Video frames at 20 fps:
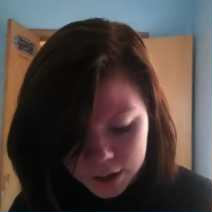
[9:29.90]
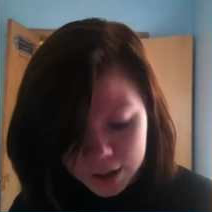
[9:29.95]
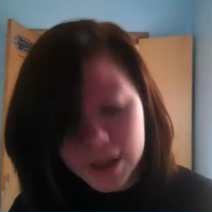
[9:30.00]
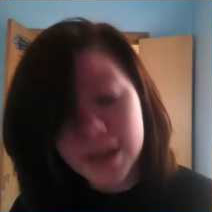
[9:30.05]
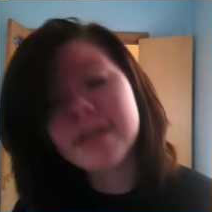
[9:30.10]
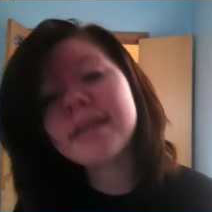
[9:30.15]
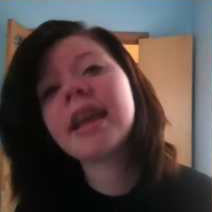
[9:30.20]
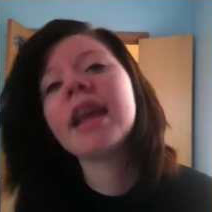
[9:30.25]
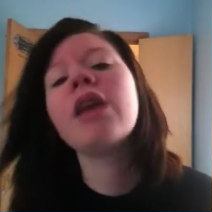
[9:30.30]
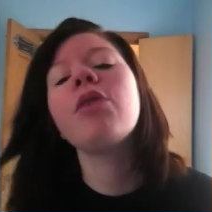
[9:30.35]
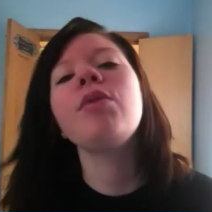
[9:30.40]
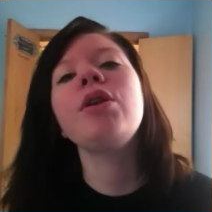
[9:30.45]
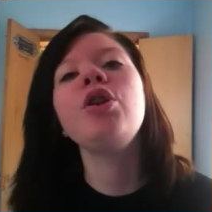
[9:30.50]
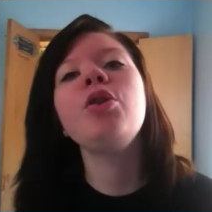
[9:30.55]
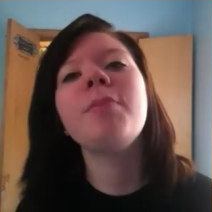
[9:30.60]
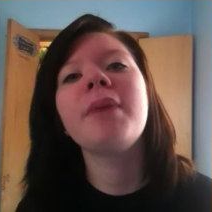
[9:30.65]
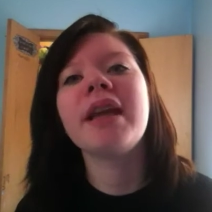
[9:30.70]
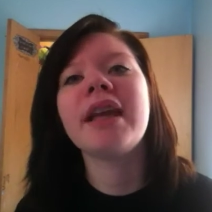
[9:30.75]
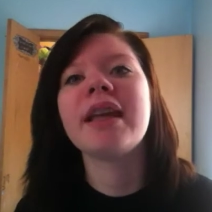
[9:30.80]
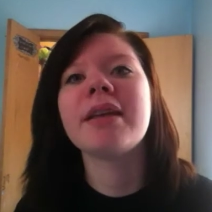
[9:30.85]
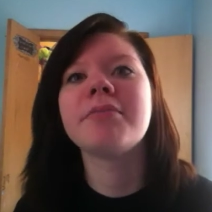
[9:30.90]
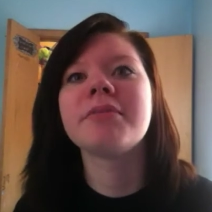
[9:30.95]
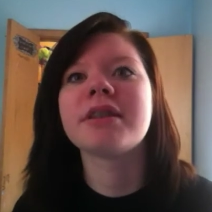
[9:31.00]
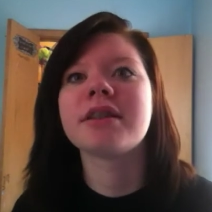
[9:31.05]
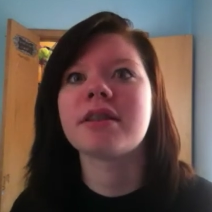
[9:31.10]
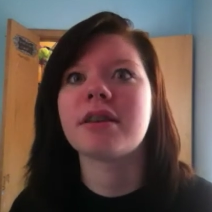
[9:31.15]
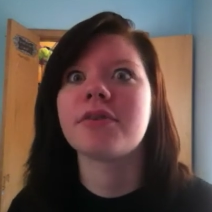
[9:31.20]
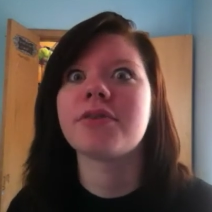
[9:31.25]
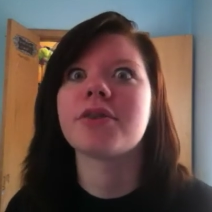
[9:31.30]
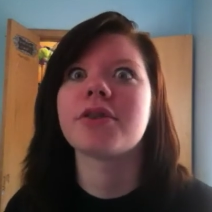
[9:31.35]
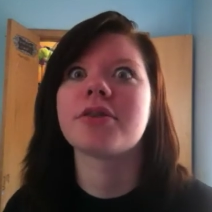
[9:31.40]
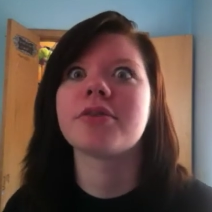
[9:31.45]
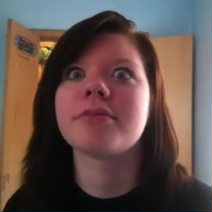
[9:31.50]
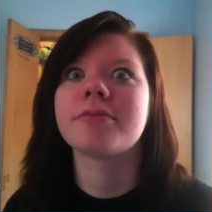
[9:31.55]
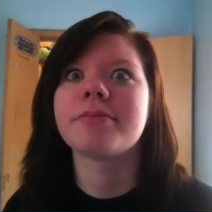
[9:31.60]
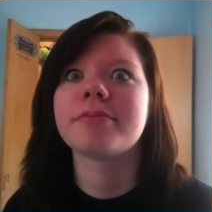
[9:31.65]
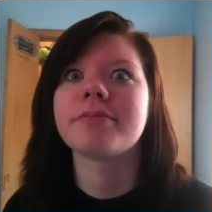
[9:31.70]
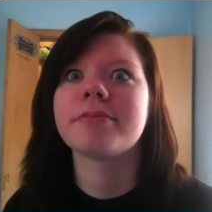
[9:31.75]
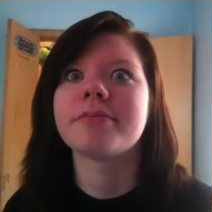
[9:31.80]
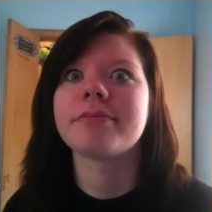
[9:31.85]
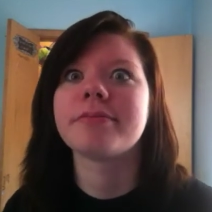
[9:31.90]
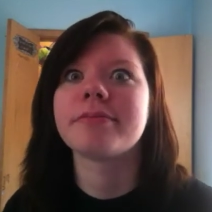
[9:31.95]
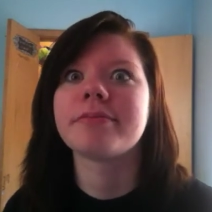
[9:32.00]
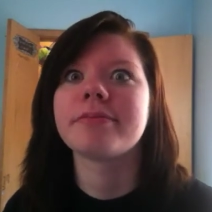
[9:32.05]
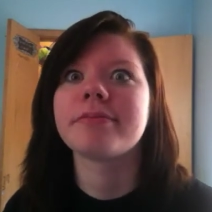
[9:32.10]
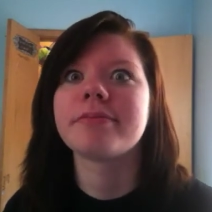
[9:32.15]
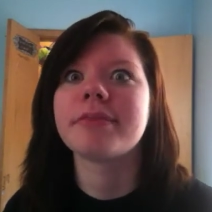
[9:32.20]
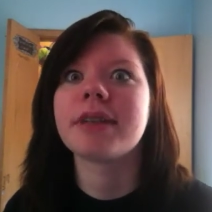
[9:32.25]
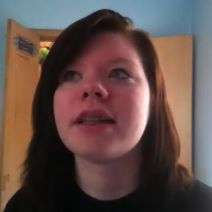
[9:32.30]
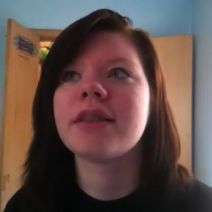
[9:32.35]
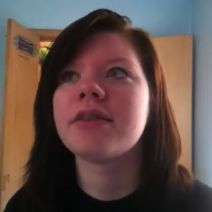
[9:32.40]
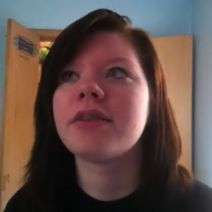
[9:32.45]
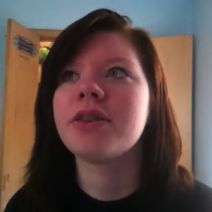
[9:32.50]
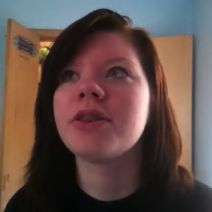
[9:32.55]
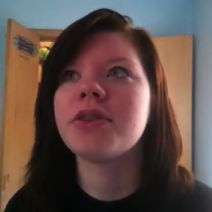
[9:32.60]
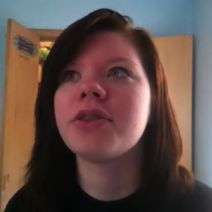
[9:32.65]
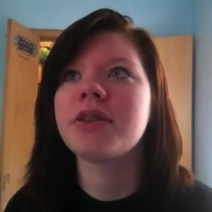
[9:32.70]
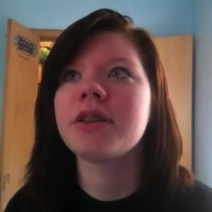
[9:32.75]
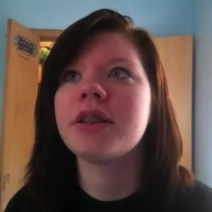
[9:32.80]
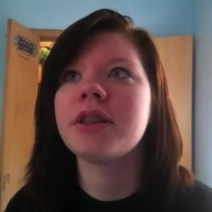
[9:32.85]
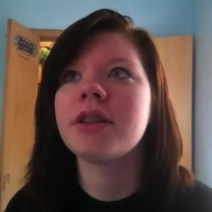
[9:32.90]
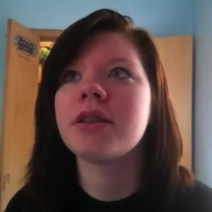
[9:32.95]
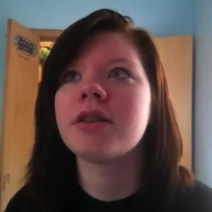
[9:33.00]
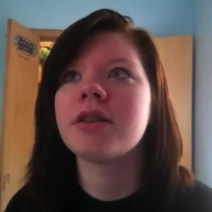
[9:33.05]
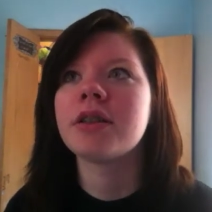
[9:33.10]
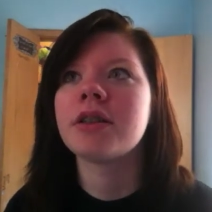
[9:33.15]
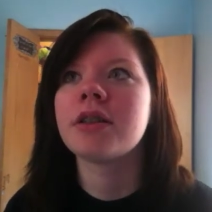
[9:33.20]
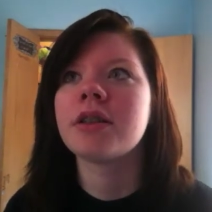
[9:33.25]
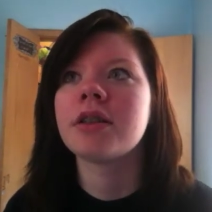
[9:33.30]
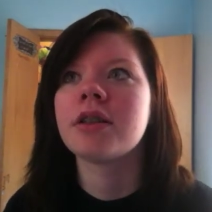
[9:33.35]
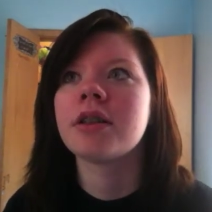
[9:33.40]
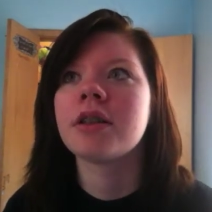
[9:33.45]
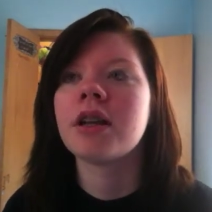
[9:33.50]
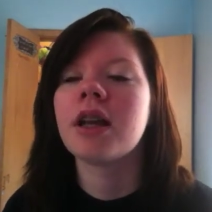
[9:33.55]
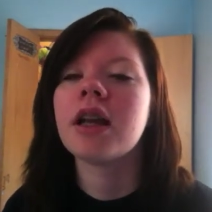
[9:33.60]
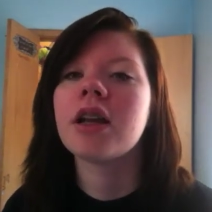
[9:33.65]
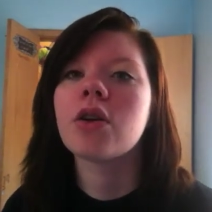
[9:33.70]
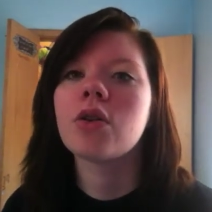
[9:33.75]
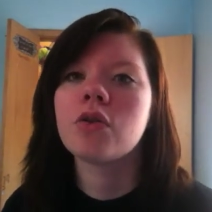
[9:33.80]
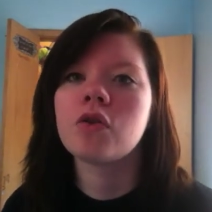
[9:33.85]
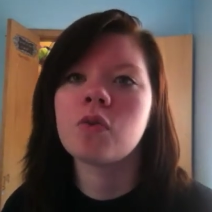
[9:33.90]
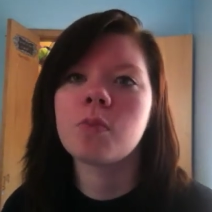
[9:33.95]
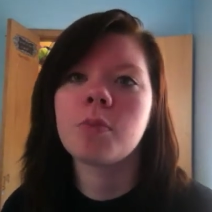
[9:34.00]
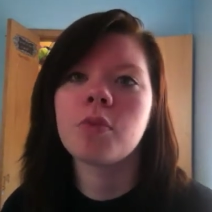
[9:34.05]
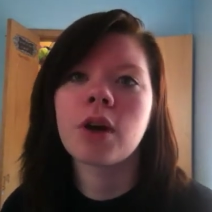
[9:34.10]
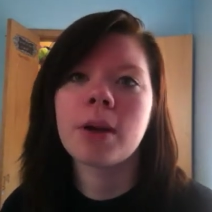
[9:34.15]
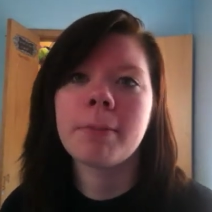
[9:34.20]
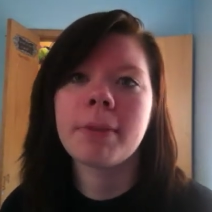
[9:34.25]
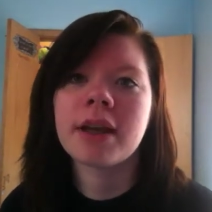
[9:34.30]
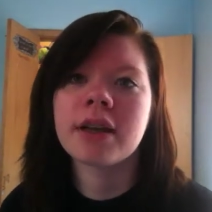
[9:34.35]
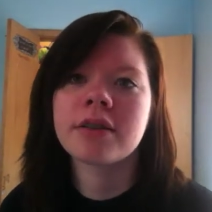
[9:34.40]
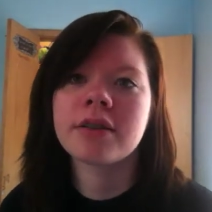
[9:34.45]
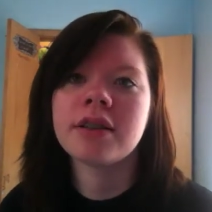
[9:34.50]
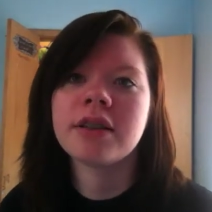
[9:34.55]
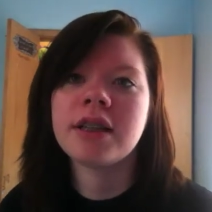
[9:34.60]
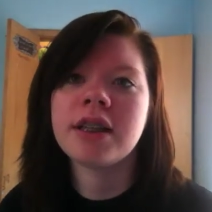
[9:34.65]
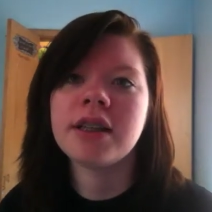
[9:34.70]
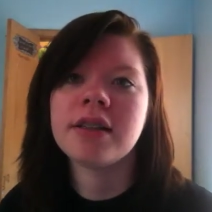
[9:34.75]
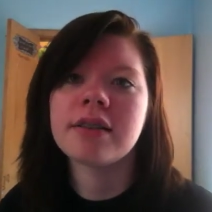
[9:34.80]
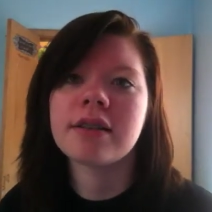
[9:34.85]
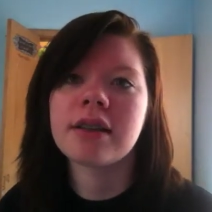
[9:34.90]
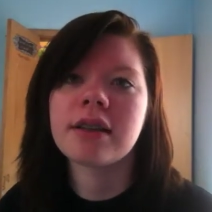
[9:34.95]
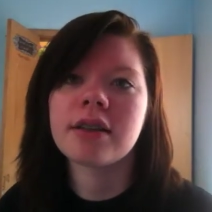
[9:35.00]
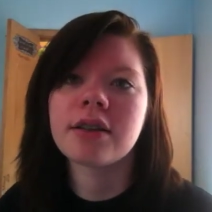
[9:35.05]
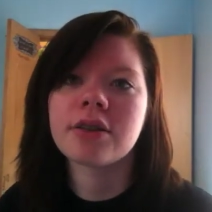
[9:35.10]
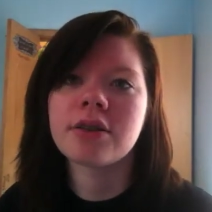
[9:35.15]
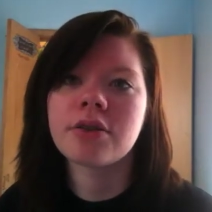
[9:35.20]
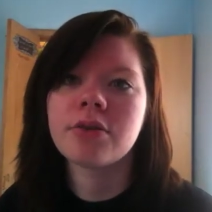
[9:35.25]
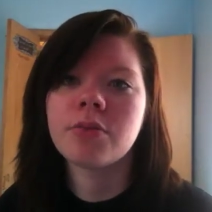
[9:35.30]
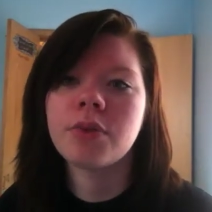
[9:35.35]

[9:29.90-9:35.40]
Guys hate when you make him suffer. And seriously, it goes right back to teasing.